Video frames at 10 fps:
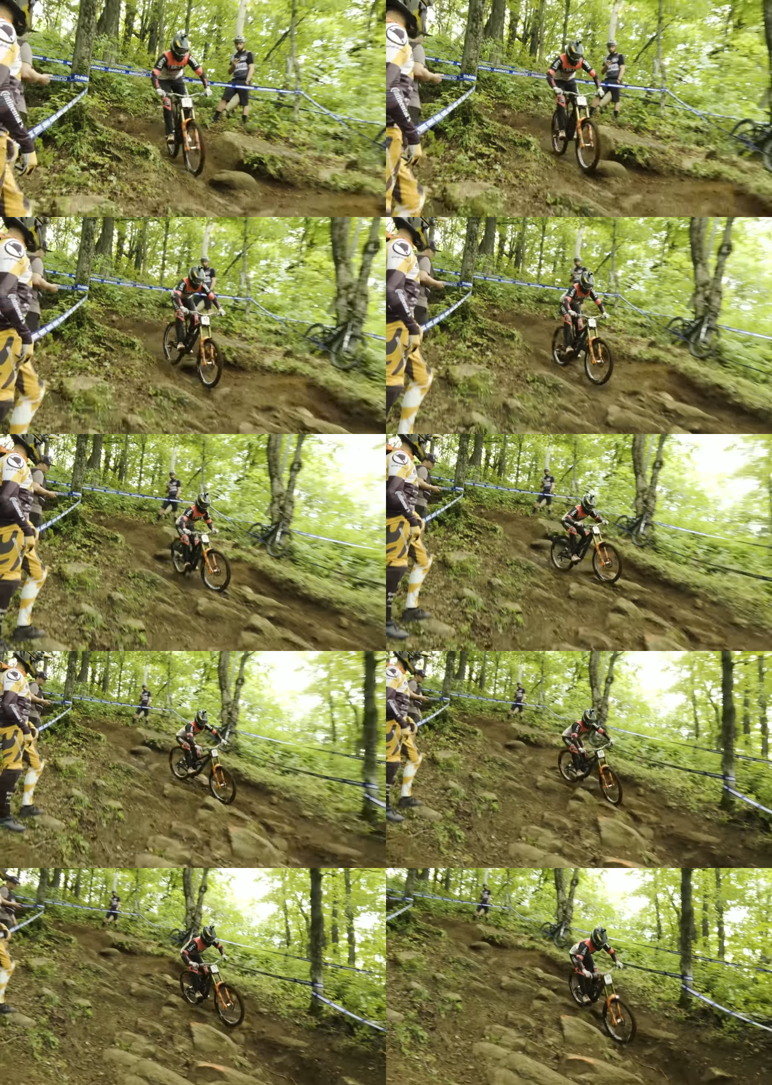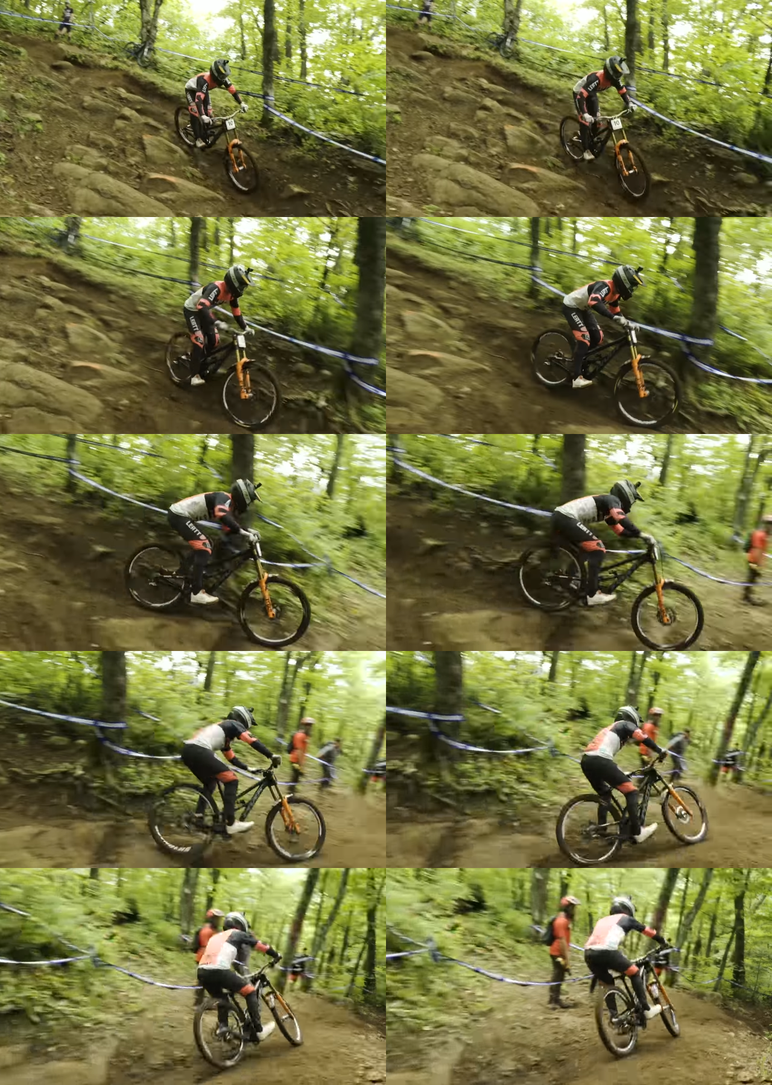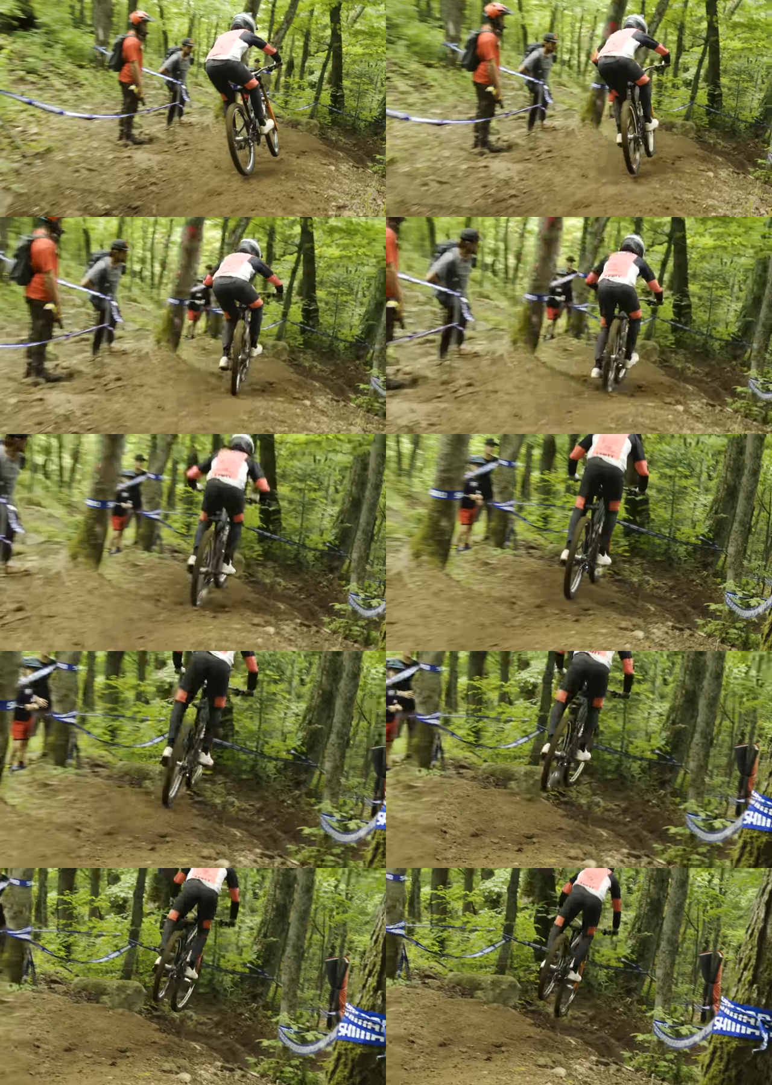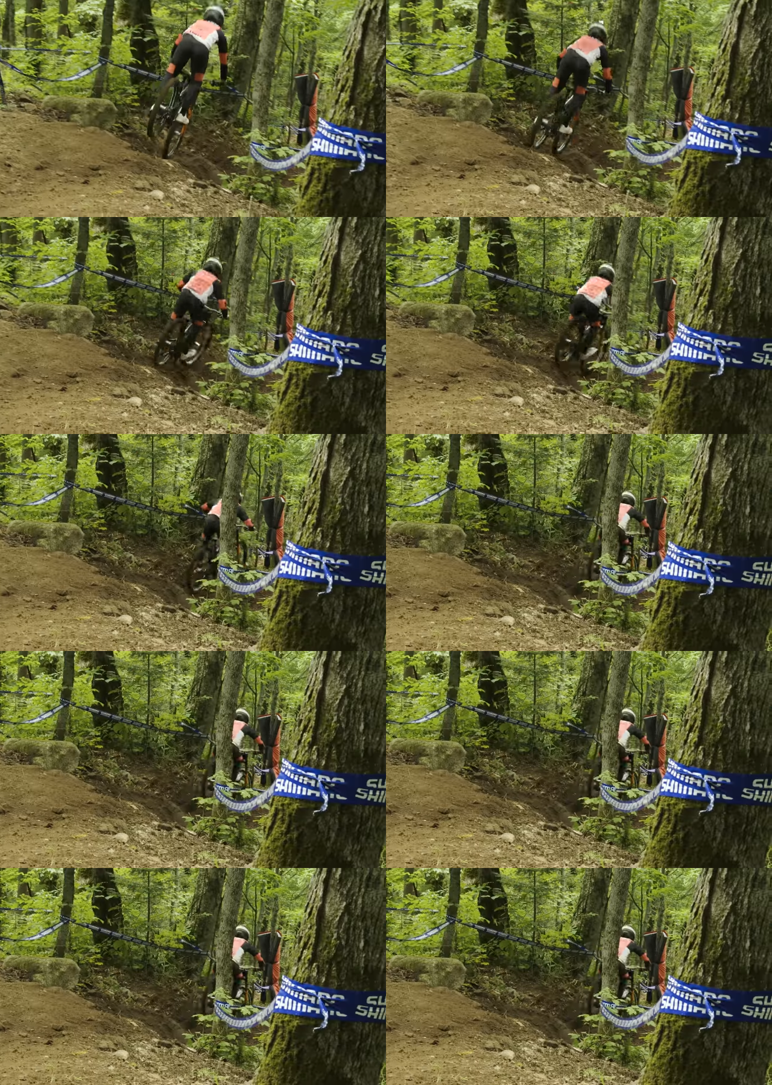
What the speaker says: [unreadable: no face in view]